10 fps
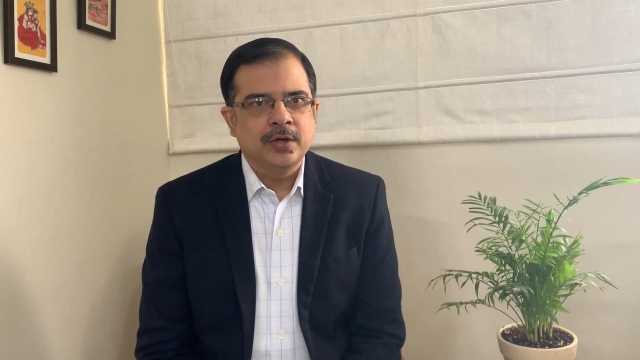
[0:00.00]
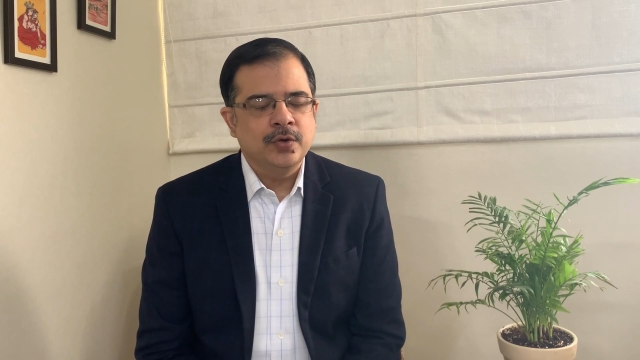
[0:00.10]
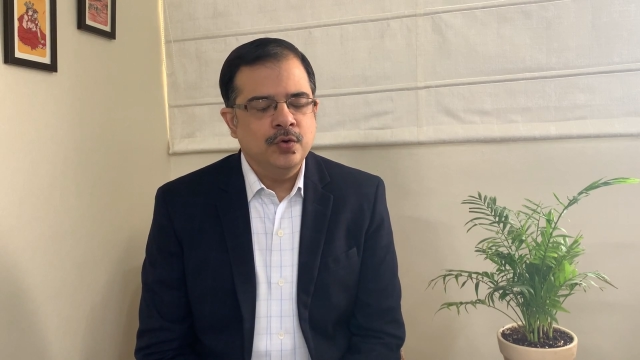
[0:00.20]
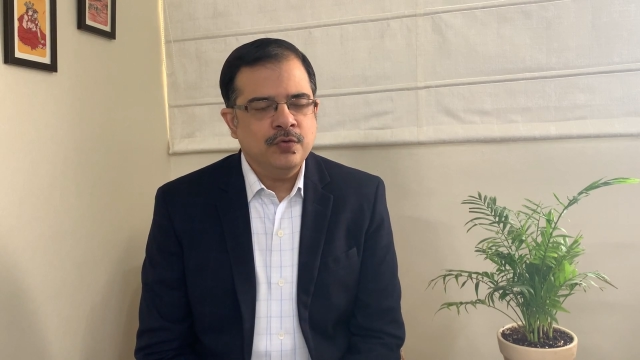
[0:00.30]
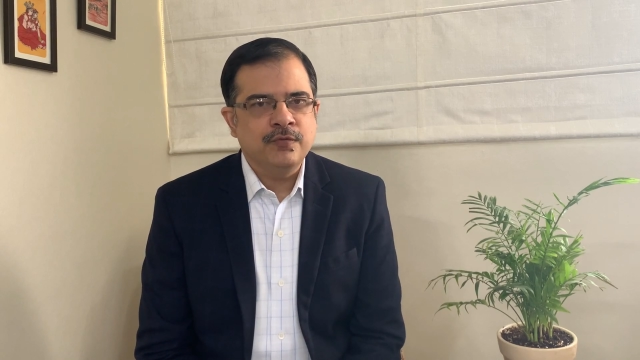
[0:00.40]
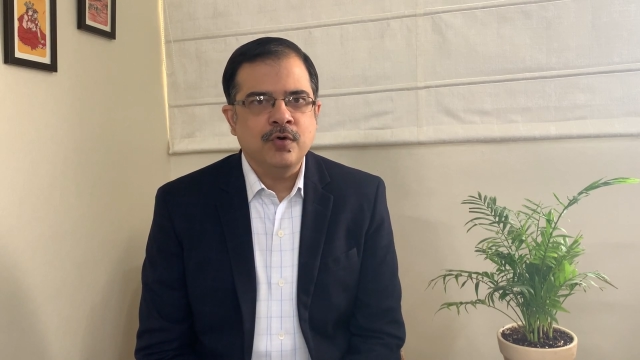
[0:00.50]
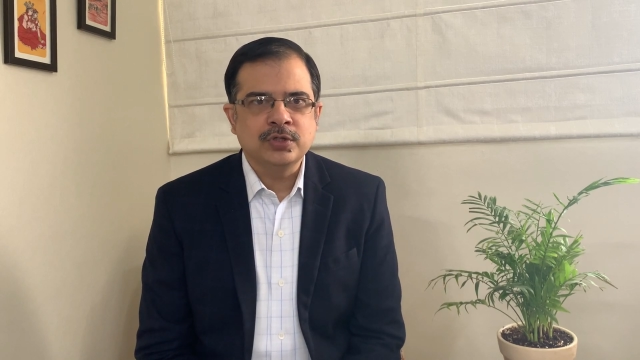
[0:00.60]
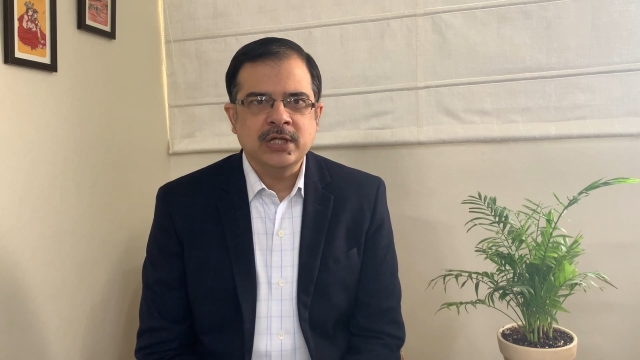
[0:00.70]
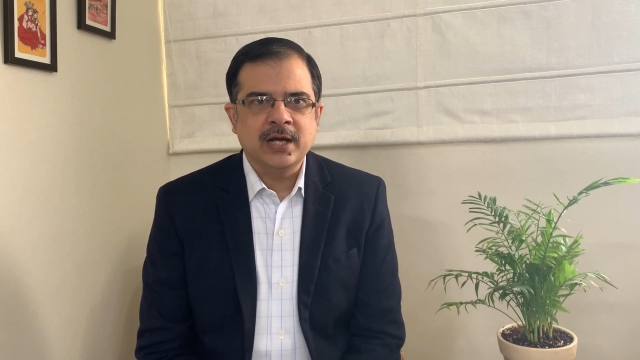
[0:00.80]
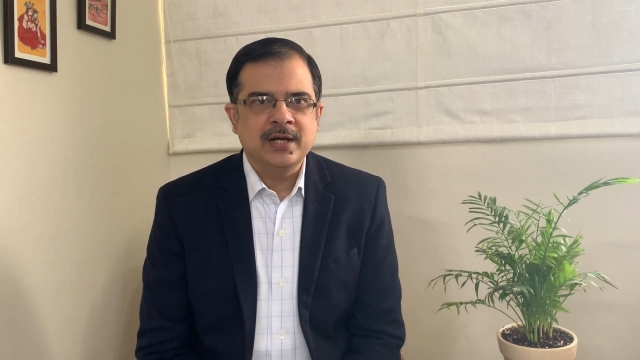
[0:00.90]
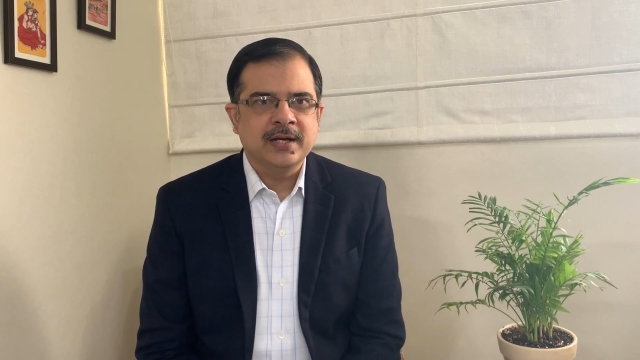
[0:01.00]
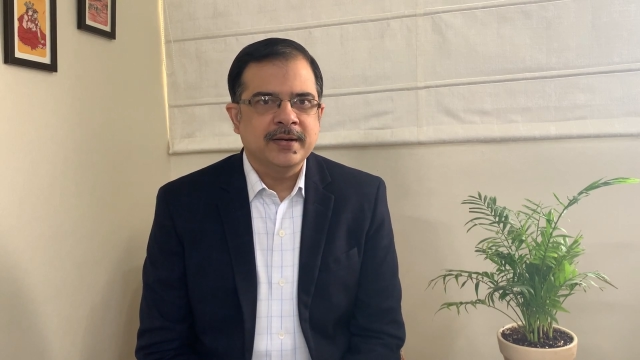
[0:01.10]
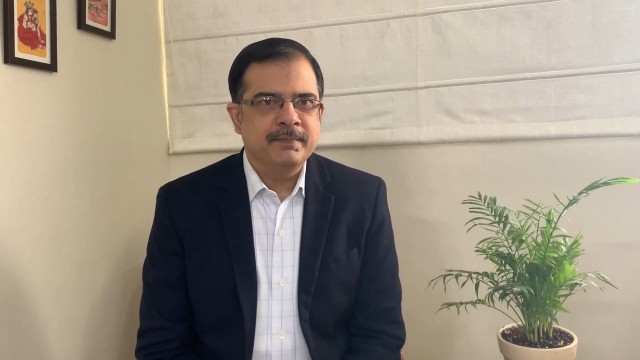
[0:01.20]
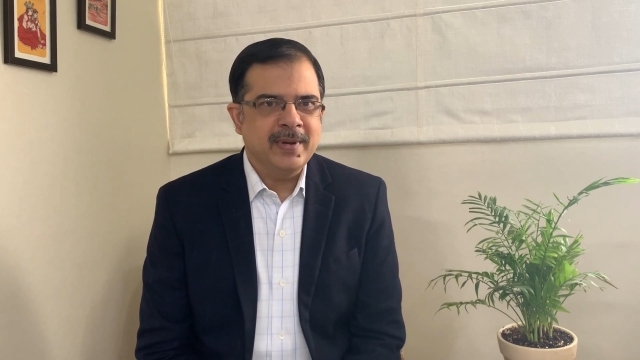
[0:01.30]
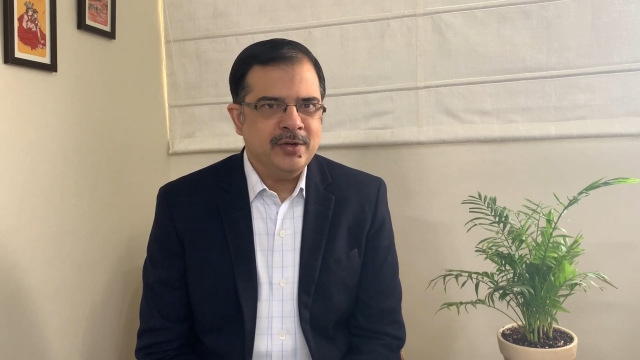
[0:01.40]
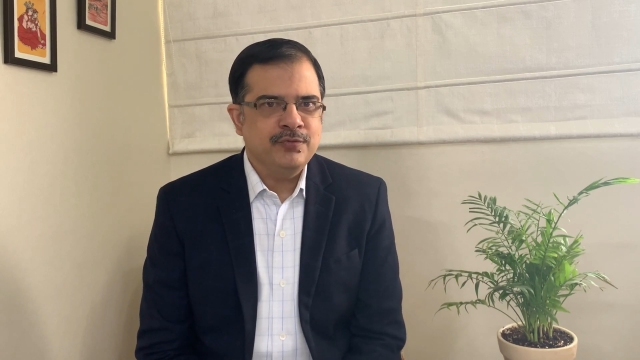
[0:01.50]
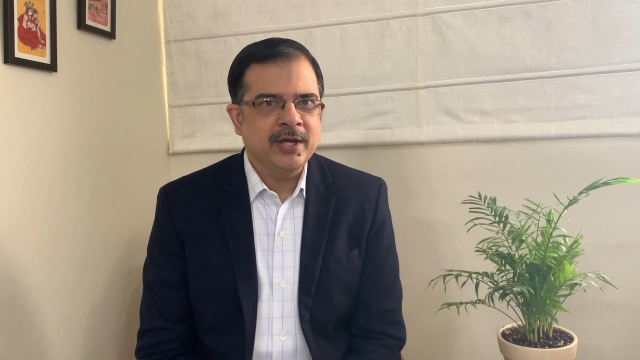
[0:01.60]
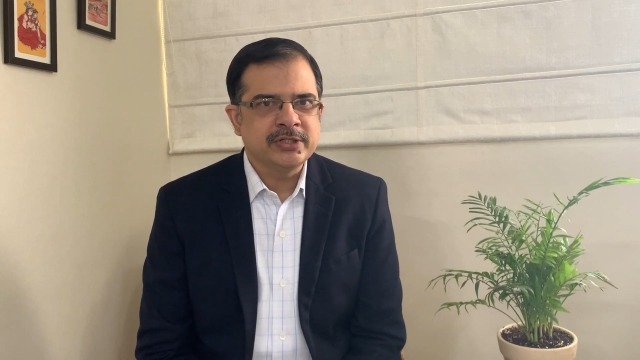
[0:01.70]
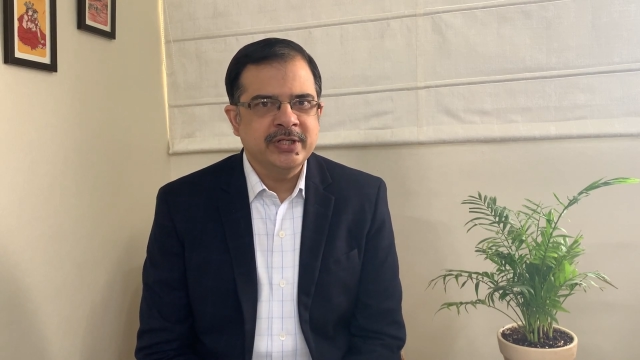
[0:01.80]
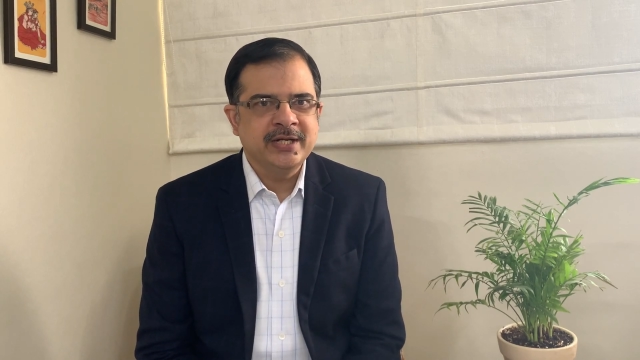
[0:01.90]
look for the
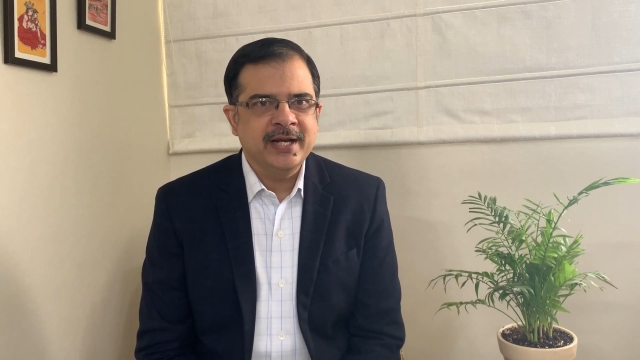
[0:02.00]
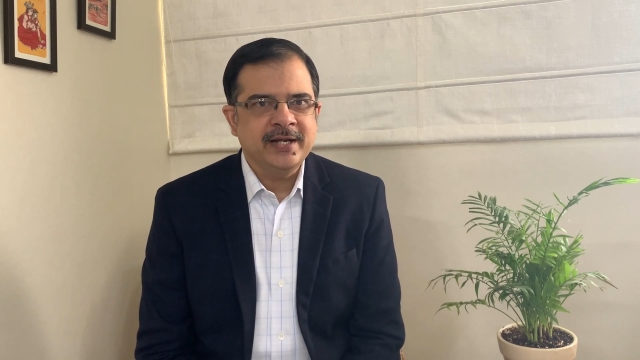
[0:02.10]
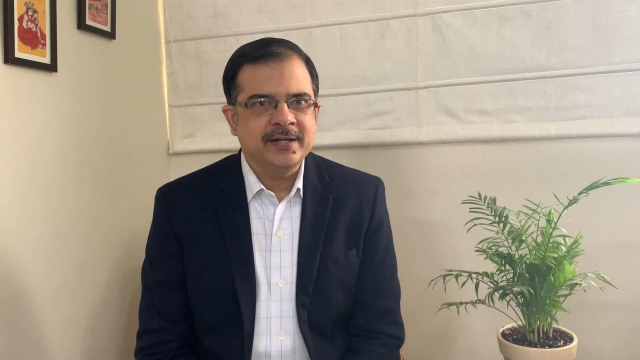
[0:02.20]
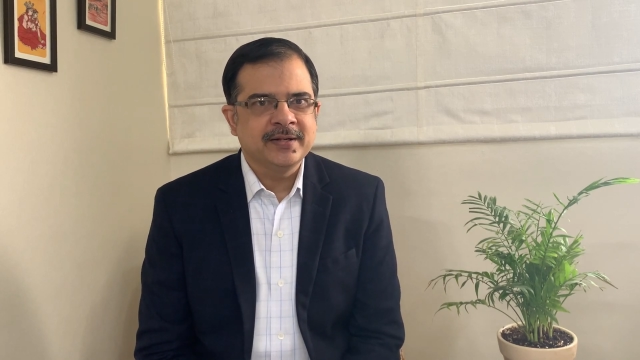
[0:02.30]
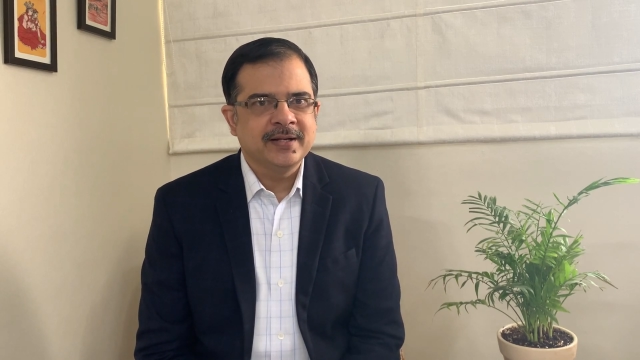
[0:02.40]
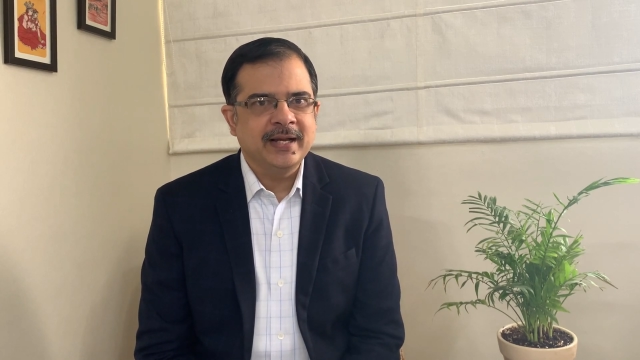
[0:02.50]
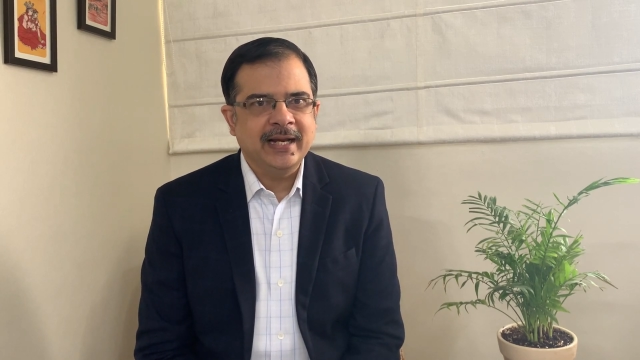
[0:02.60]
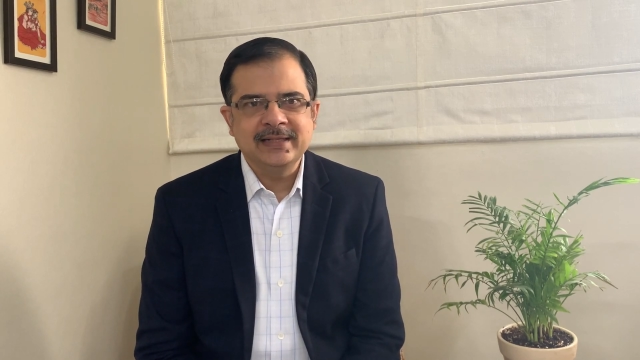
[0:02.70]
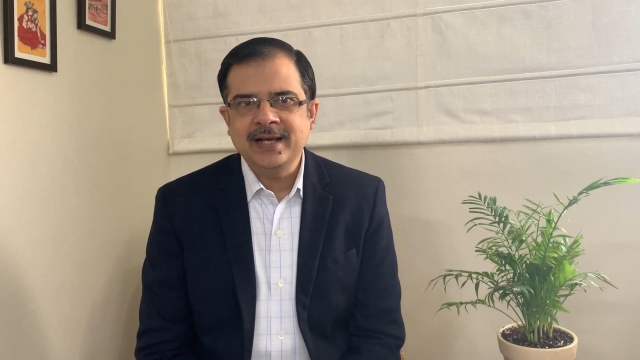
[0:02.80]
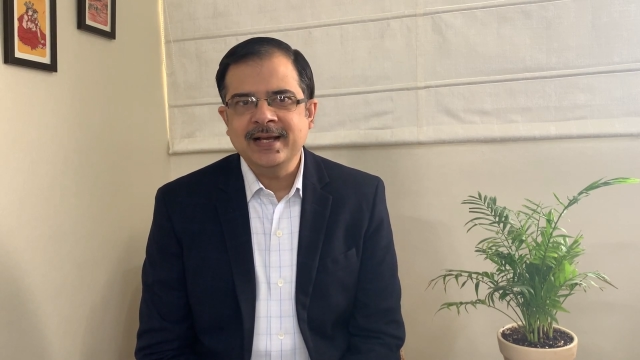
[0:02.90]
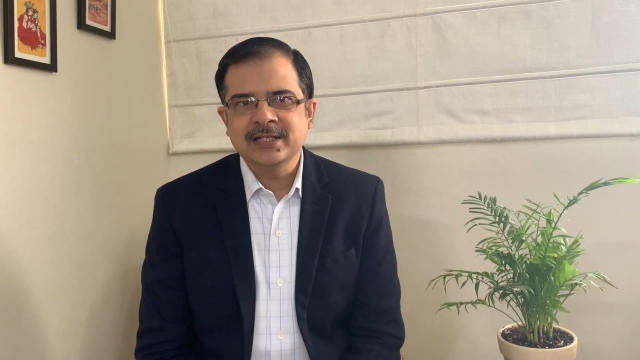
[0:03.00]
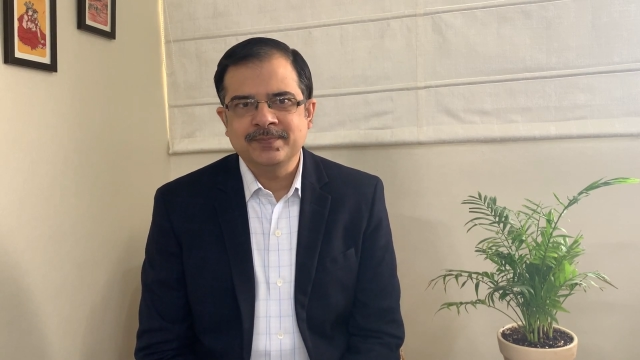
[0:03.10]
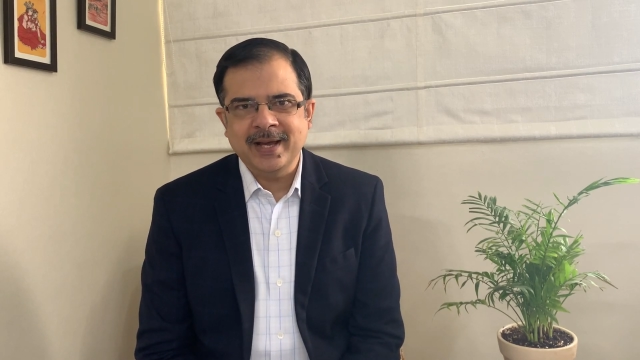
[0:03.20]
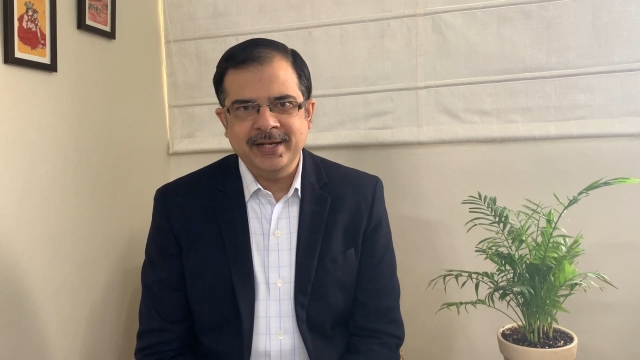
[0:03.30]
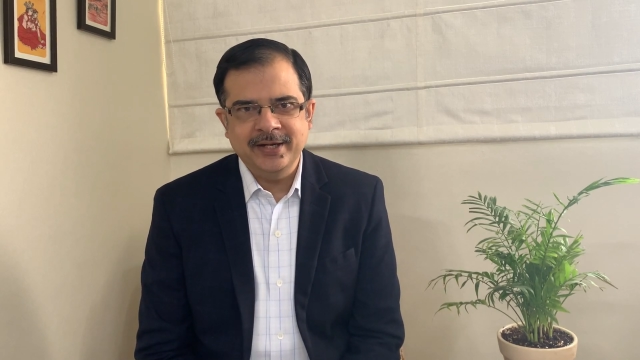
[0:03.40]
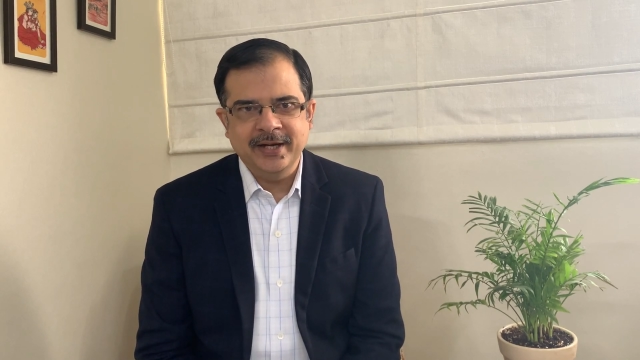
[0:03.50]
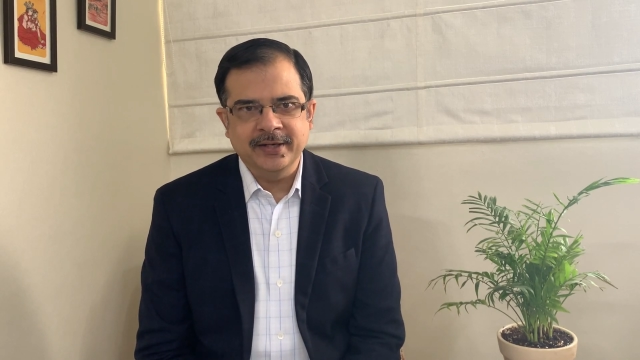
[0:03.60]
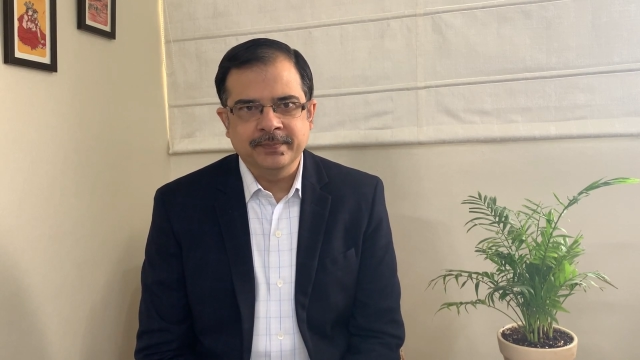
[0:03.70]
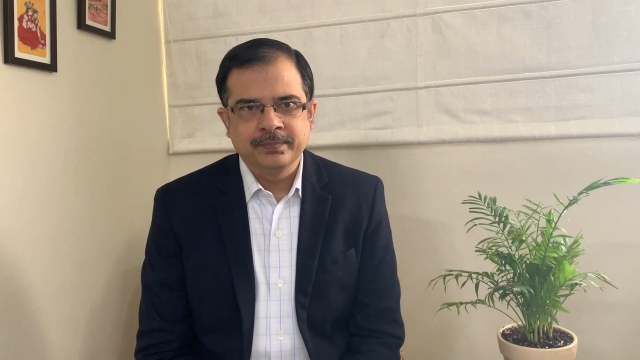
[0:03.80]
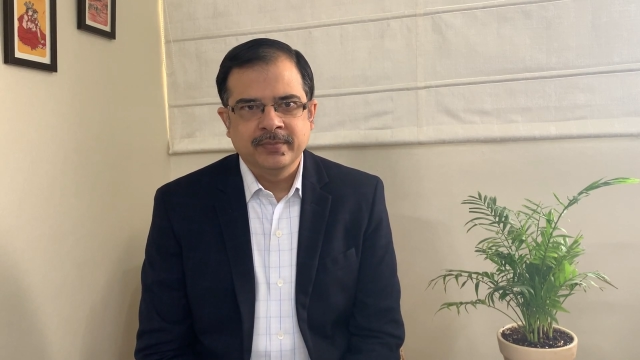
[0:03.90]
manufacturing date and the expiry date.